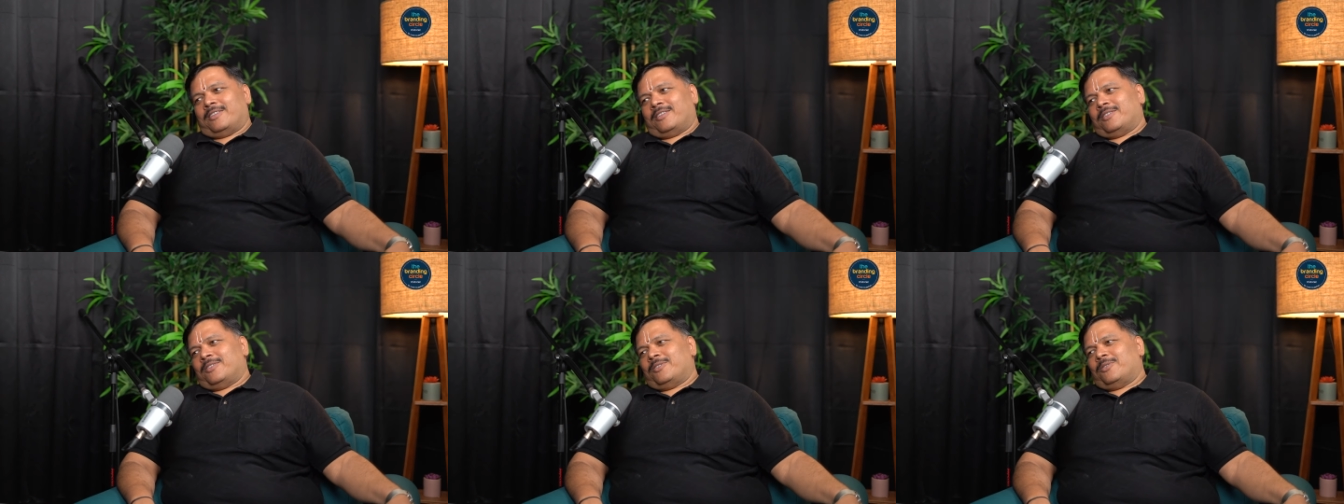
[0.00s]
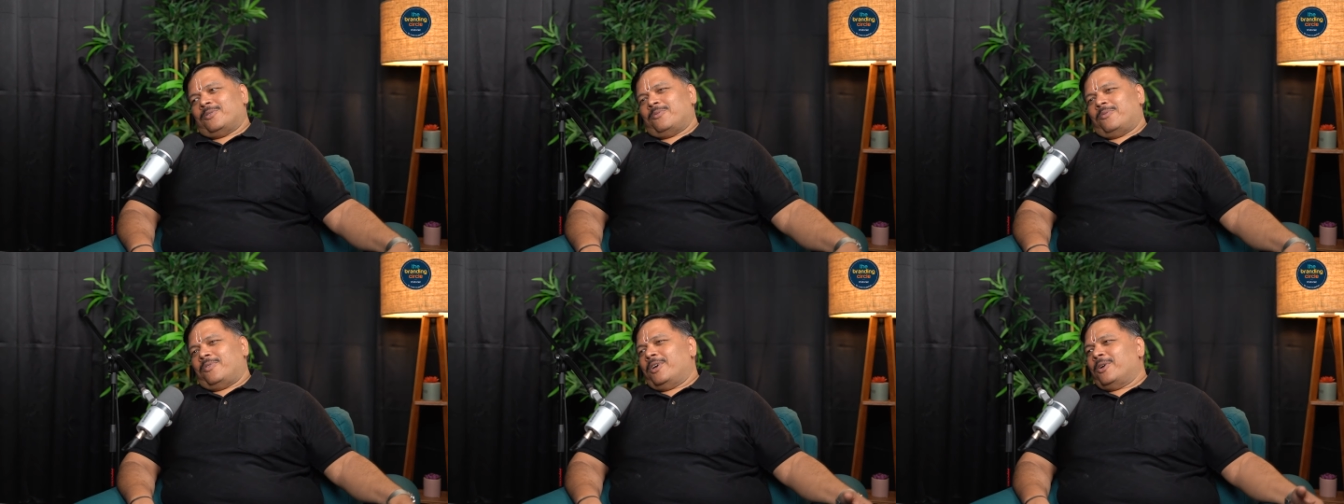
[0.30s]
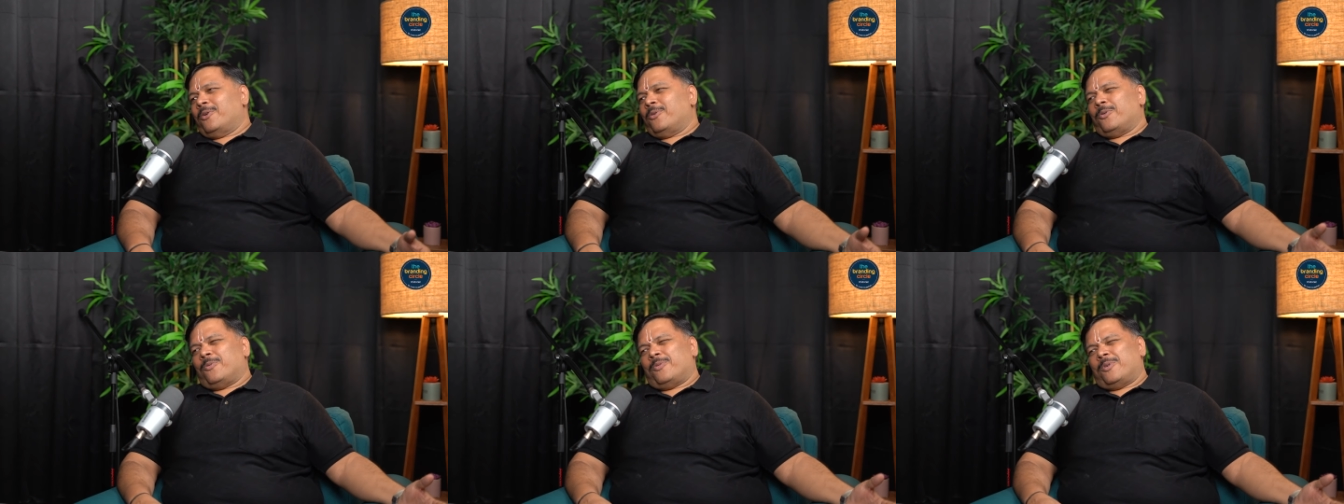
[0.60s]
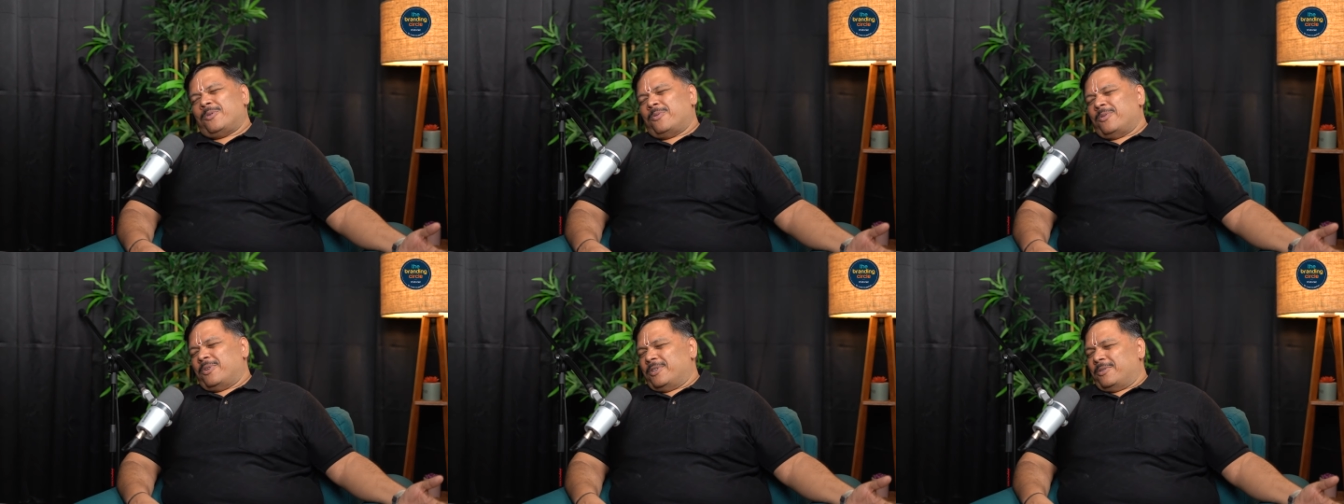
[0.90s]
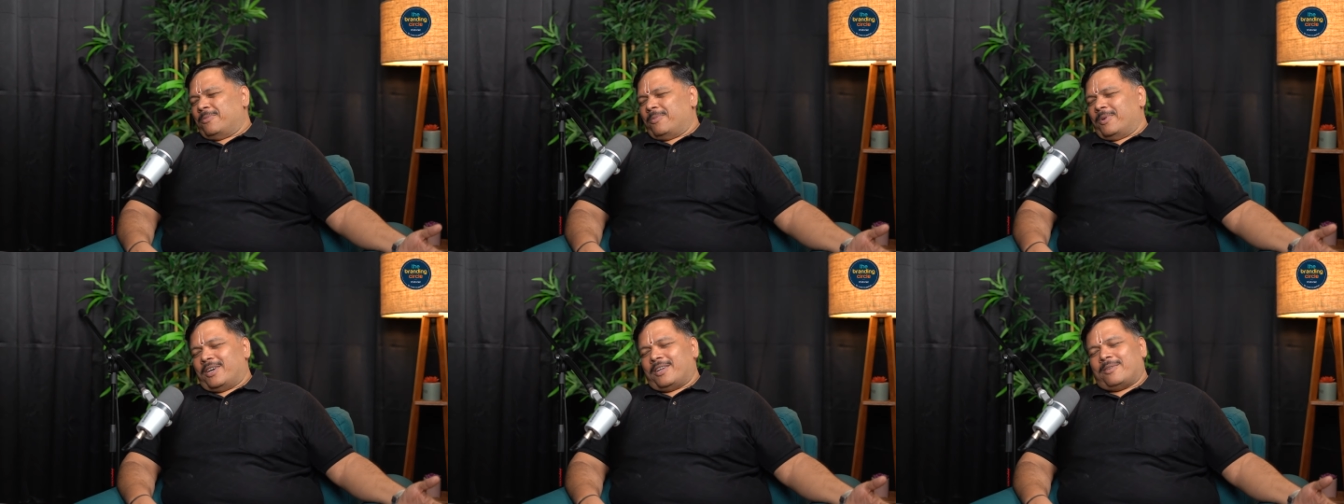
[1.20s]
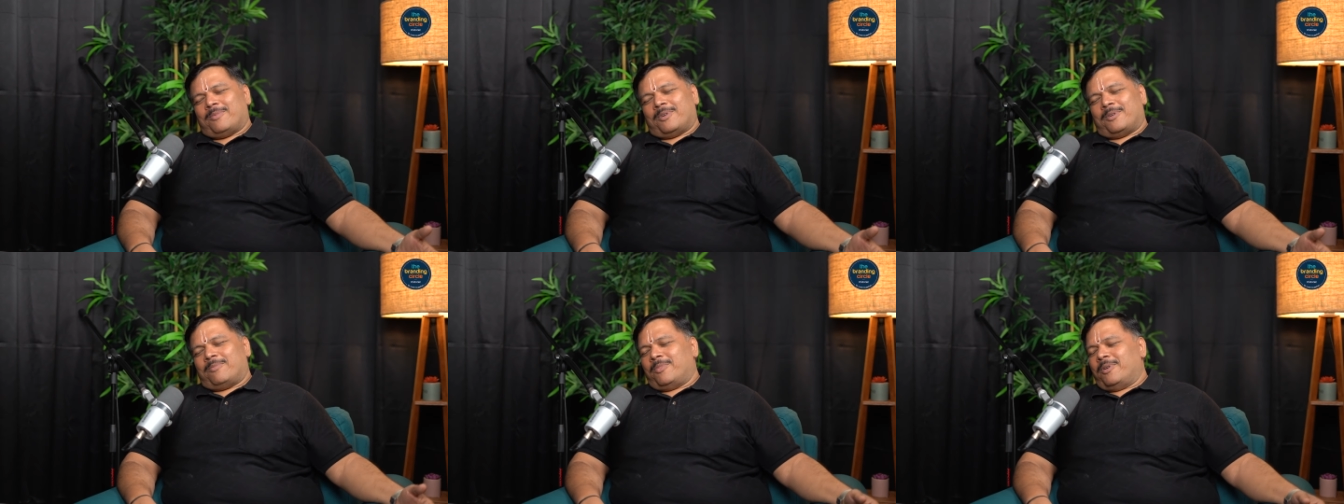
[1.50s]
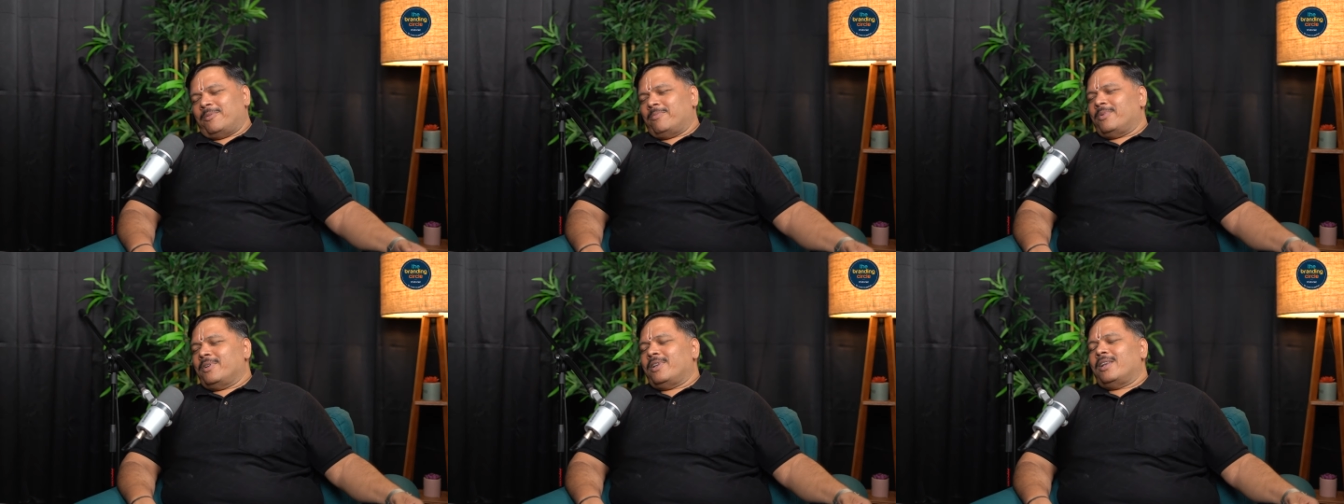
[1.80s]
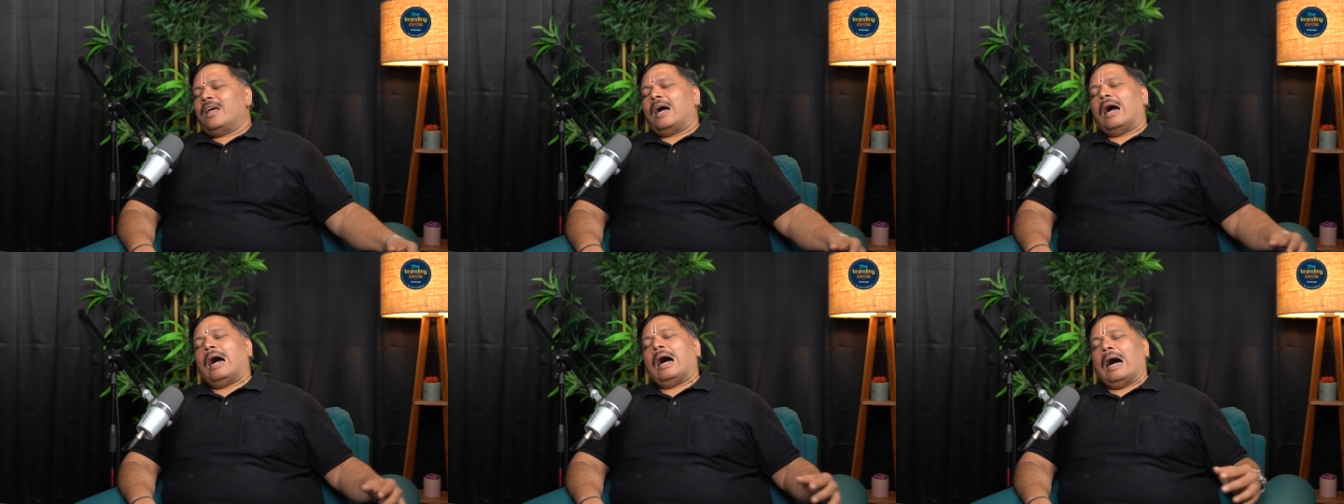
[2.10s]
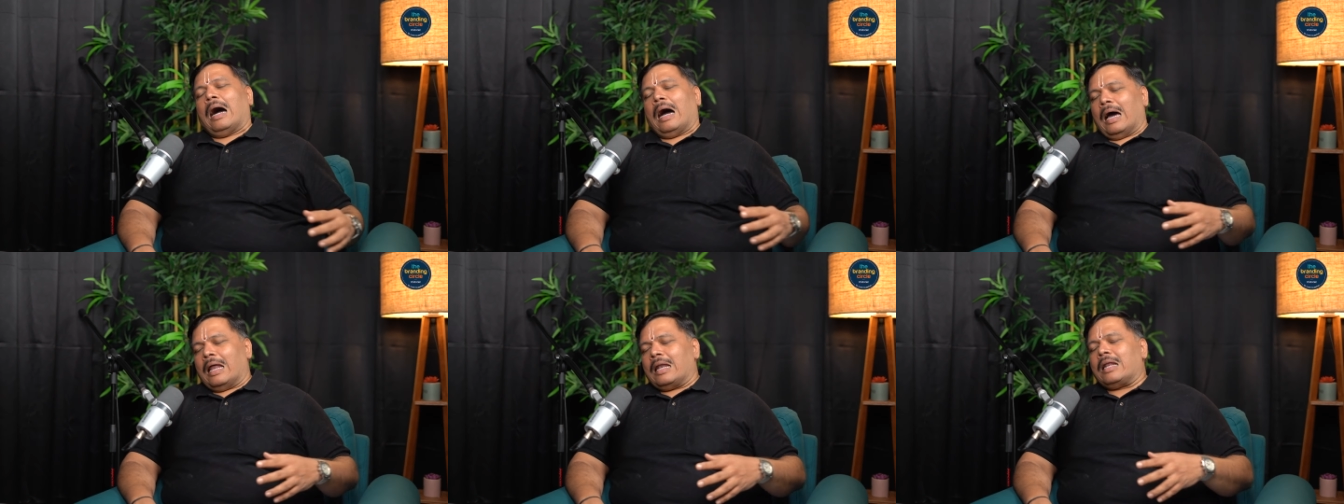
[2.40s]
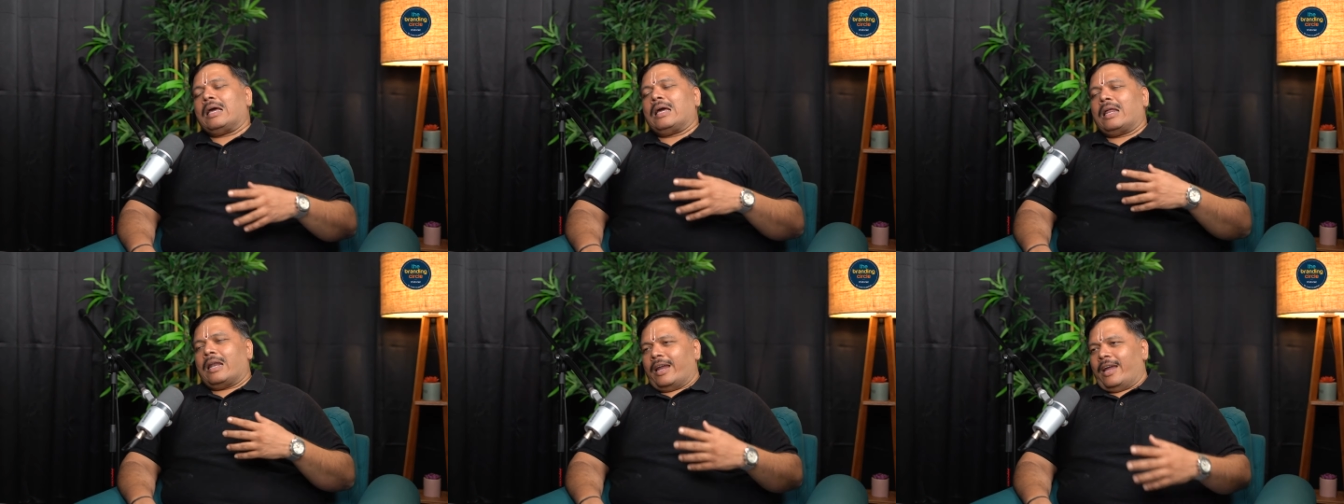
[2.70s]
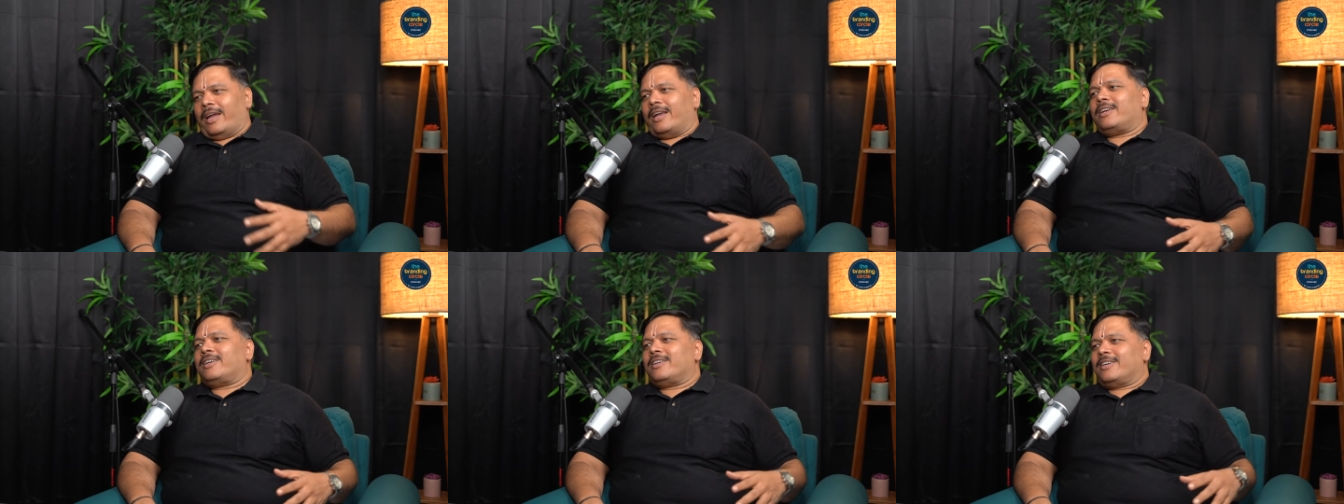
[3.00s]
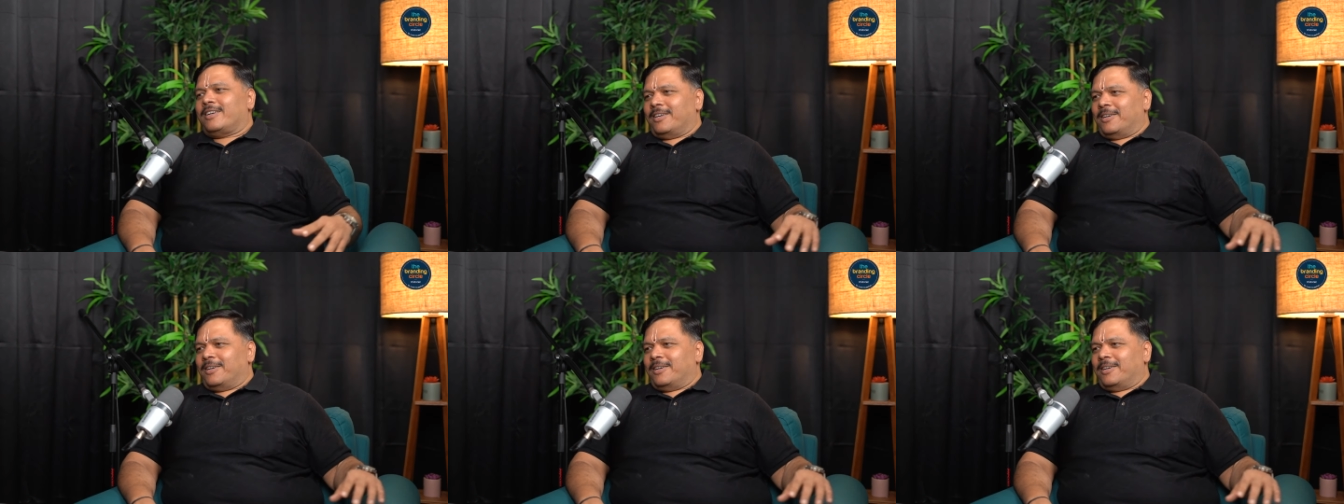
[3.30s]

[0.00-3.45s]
So we are no one to inspire, but people are great